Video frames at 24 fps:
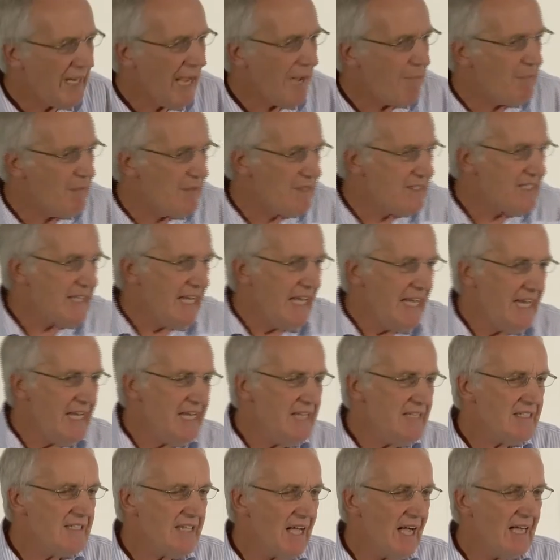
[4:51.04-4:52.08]
happens
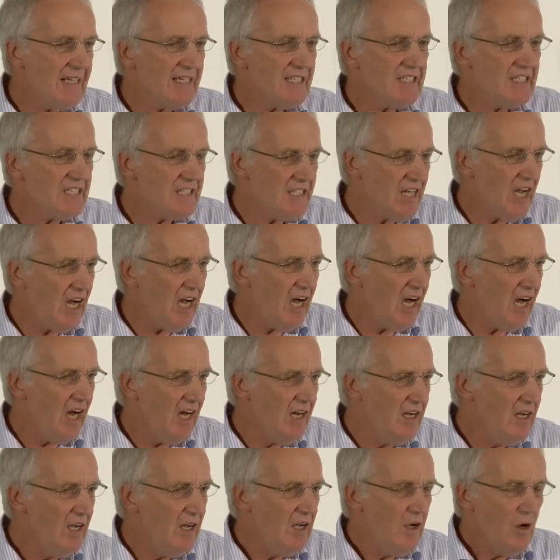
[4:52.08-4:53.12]
inside a star?
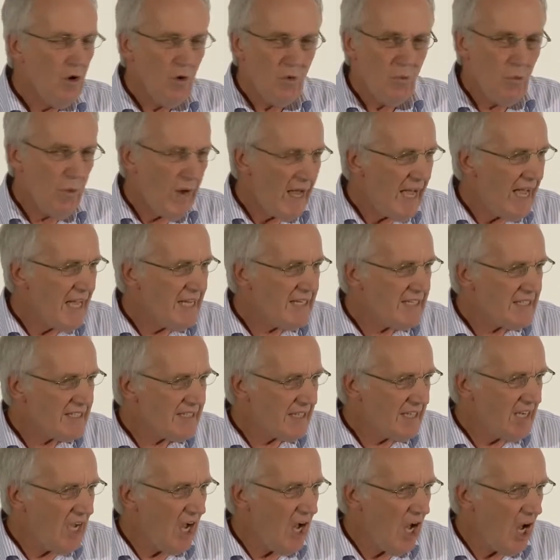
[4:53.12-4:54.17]
Where does
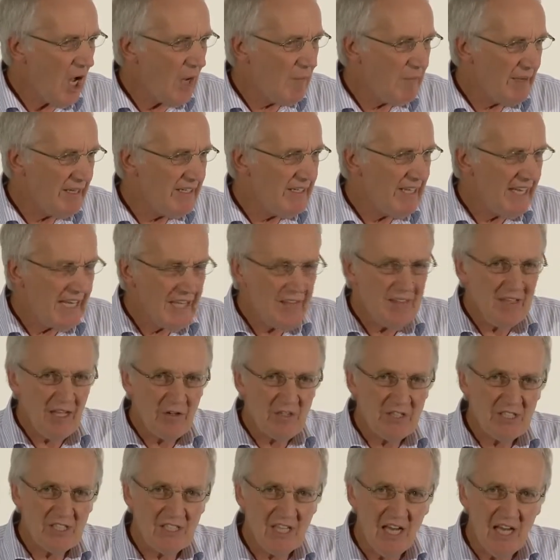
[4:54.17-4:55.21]
the carbon in
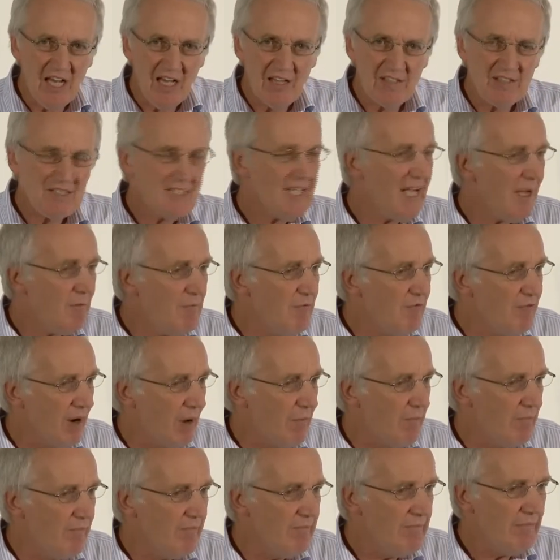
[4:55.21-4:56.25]
those stars come
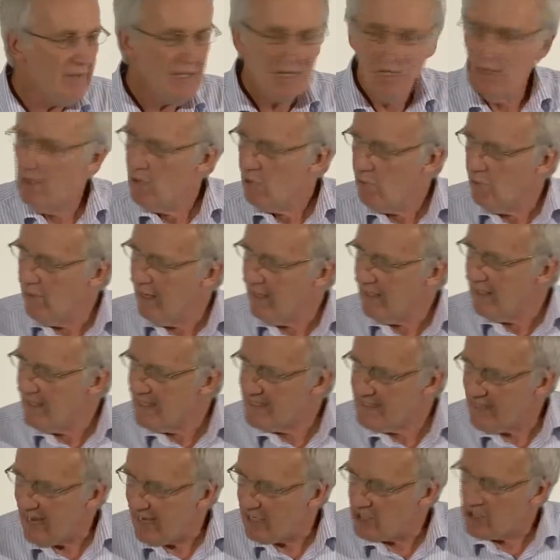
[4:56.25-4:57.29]
from? Well,
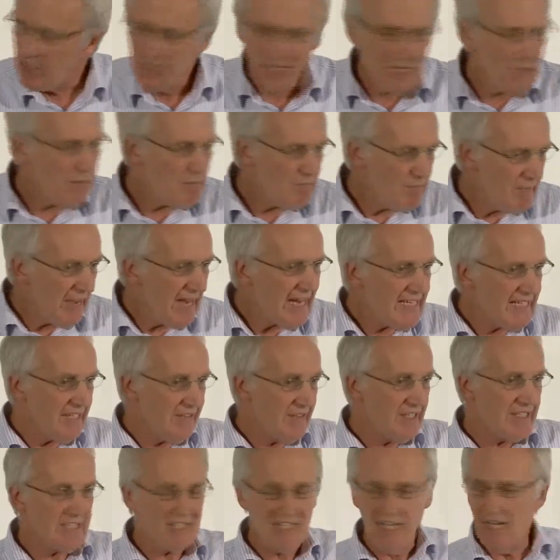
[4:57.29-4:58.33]
it's actually made in
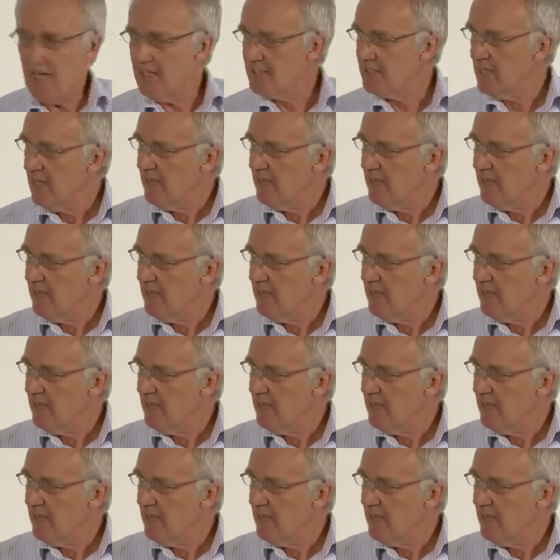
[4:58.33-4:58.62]
the stars.